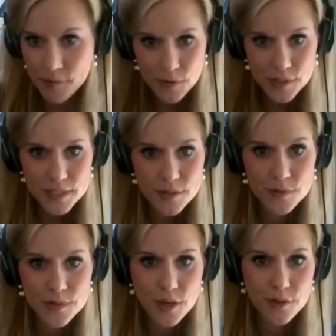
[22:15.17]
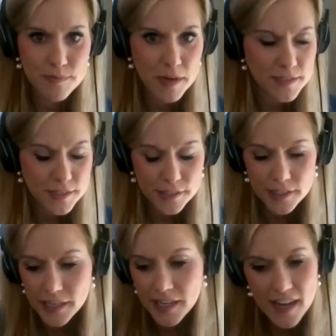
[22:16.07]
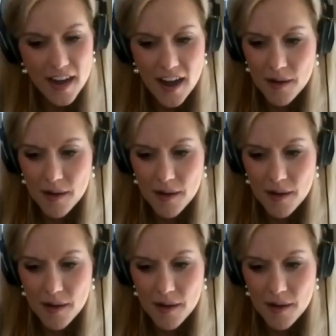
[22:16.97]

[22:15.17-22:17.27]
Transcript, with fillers: chris coons mm-hmm. co-sponsored mm-hmm.